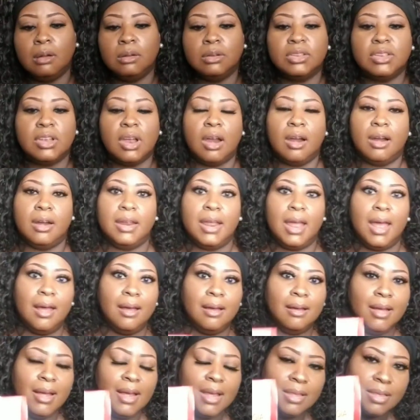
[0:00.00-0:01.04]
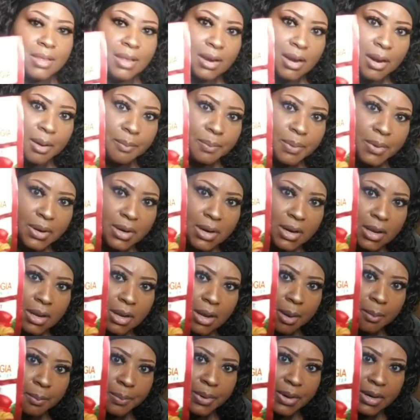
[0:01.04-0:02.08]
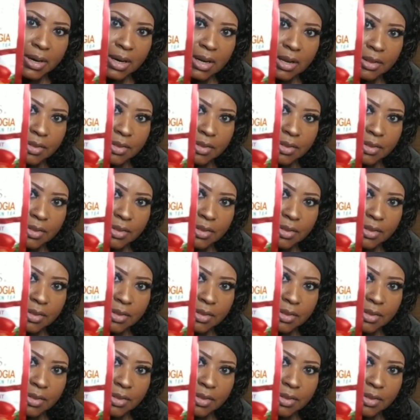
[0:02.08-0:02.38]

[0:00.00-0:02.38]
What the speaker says: sorry, y'all. That I'm putting in here. I'm putting in